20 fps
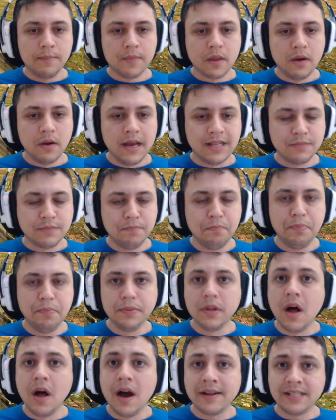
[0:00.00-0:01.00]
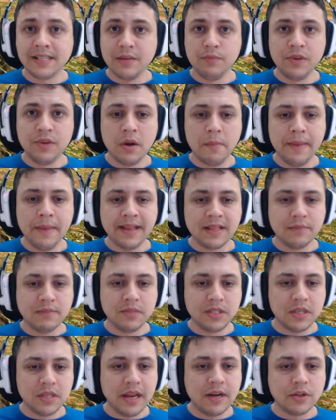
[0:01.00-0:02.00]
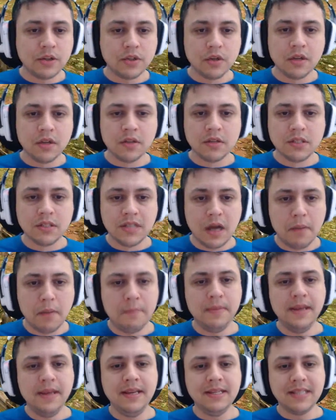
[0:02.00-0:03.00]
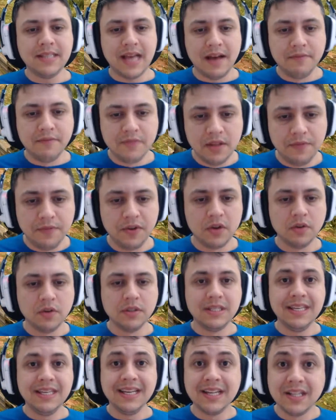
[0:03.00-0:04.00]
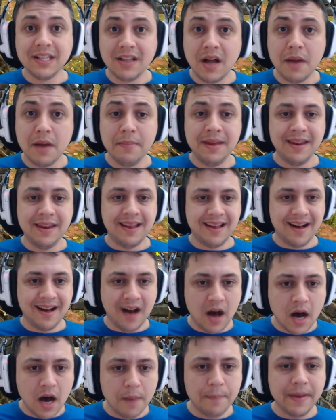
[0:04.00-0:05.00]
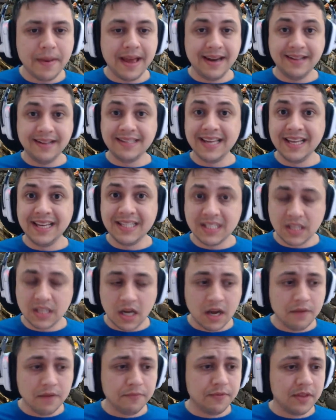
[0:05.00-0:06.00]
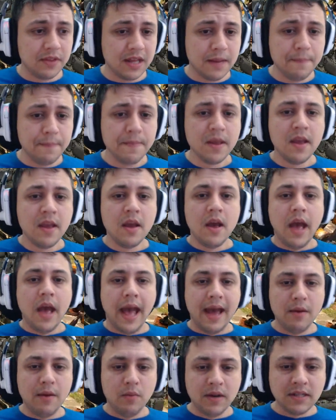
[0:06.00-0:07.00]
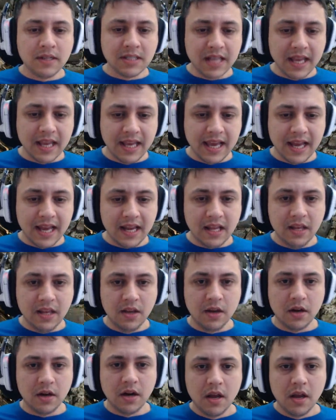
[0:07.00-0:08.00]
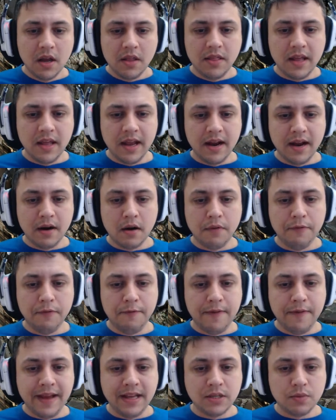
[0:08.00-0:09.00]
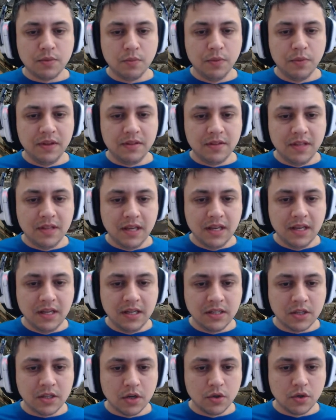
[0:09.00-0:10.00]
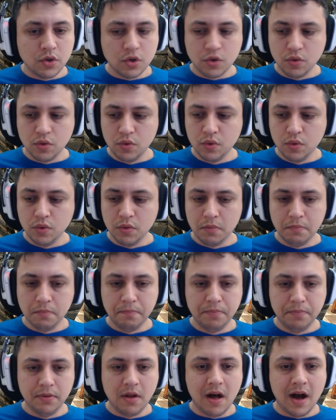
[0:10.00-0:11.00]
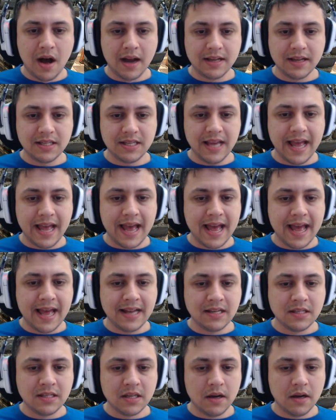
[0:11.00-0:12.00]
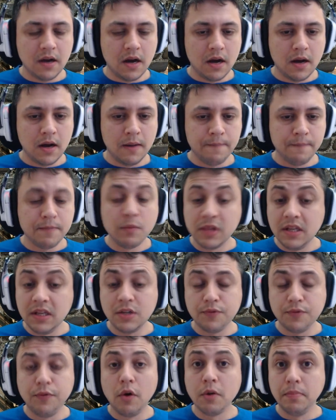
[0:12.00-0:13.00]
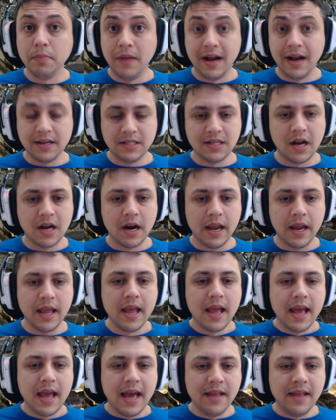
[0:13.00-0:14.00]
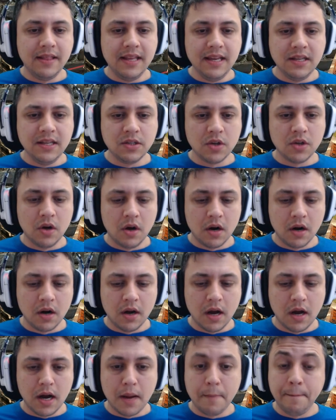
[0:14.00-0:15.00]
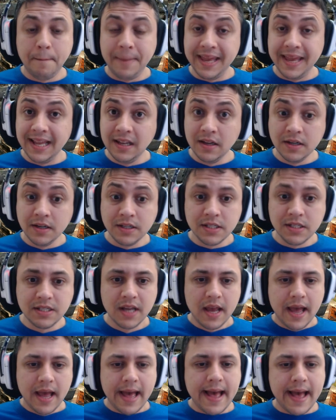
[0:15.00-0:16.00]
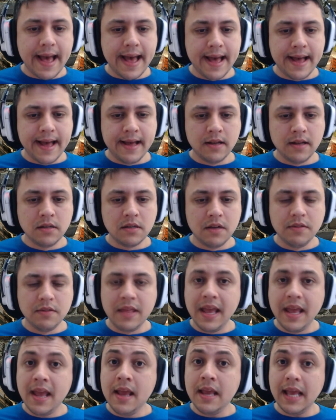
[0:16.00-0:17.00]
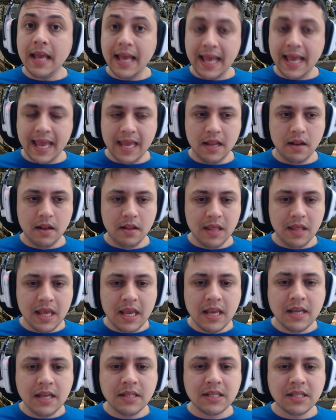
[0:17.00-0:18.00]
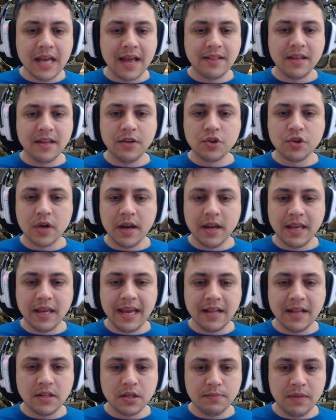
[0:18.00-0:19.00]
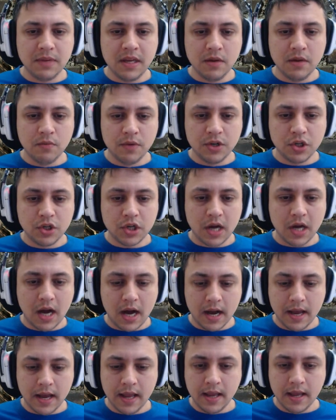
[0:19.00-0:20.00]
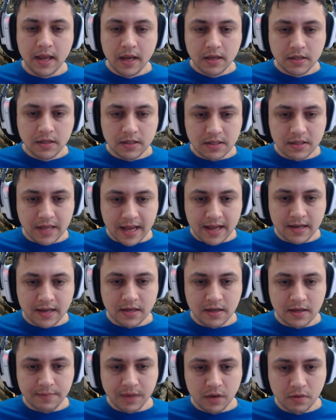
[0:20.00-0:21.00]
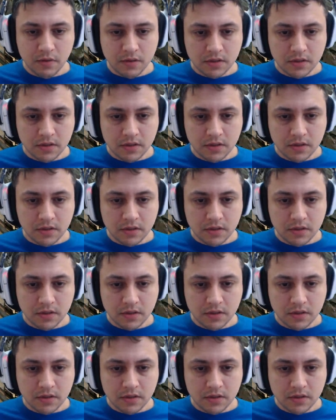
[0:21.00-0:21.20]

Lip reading: as blocks, and we don't make them stairs so that the zombies have difficulty climbing up and it takes time for them. And once they get here, they are faced with these 2 blocks and with these 4 blocks, sorry. And these are pillars, and they hit these and they try to get to me, which I stand, let me go into